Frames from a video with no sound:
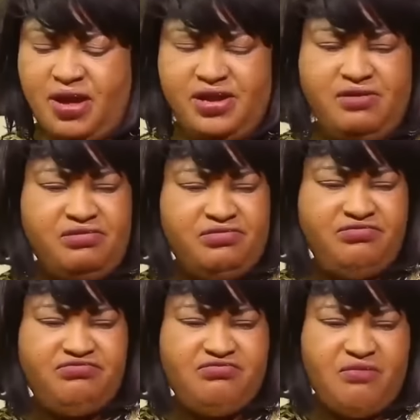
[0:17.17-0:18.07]
Wait.
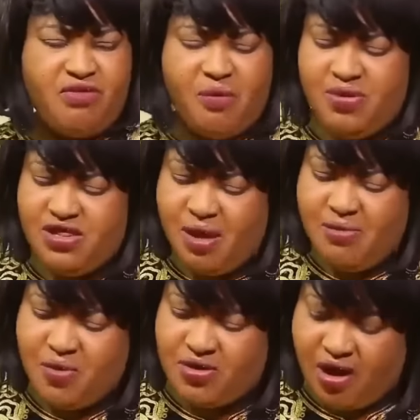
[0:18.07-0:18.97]
Please
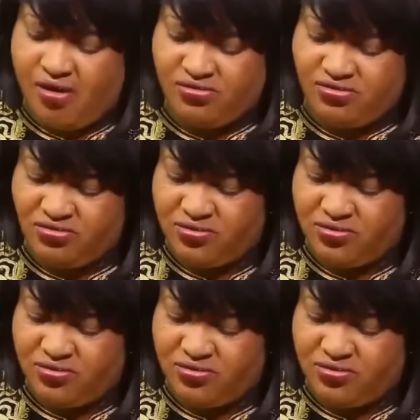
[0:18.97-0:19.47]
get me water. I